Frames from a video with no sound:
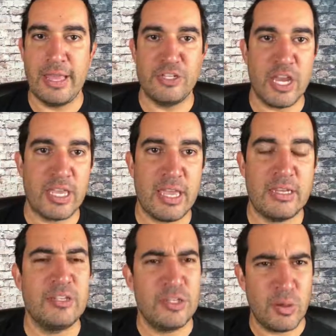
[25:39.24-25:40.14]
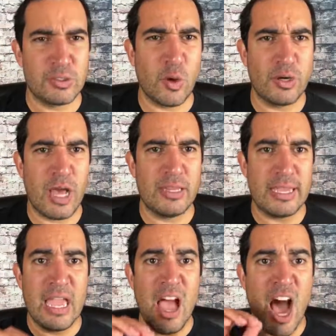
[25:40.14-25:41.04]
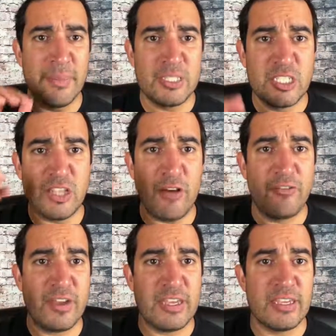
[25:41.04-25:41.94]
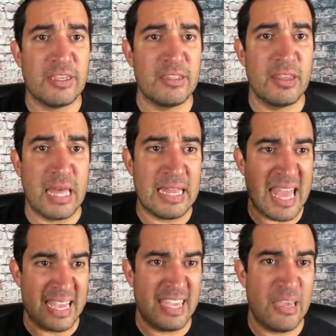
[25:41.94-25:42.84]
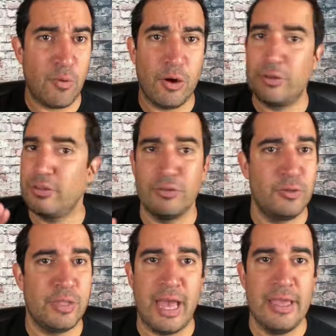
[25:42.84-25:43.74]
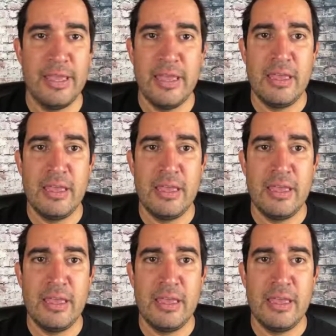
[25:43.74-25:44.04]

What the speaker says: And JK, do you see what's going on? Like, I'm stuffing that keyword. Don't do that.